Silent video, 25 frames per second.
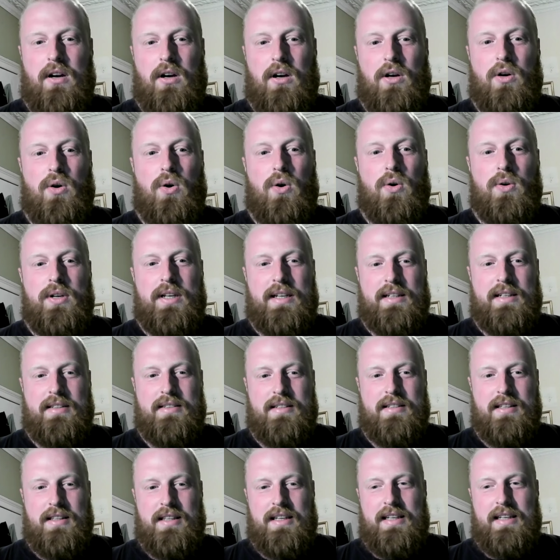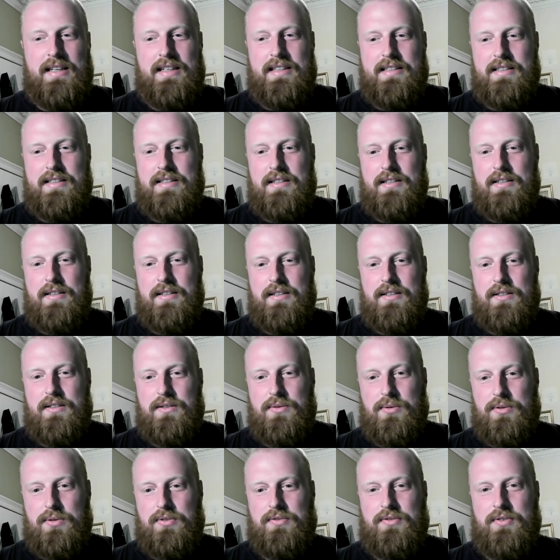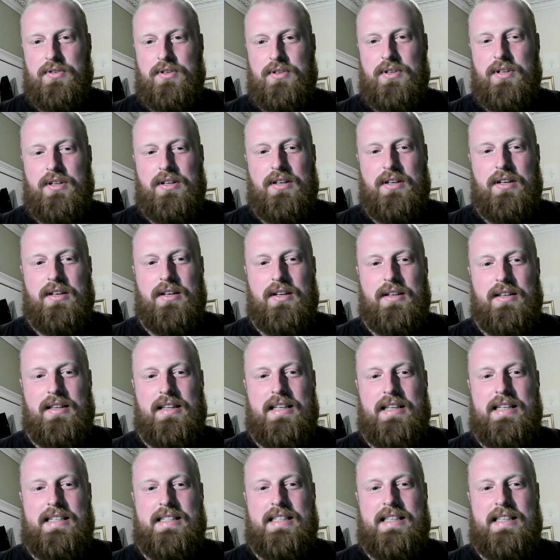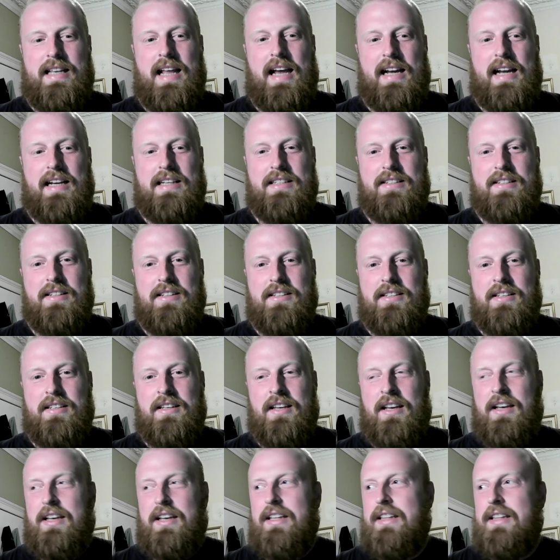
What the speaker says: according to these nexus,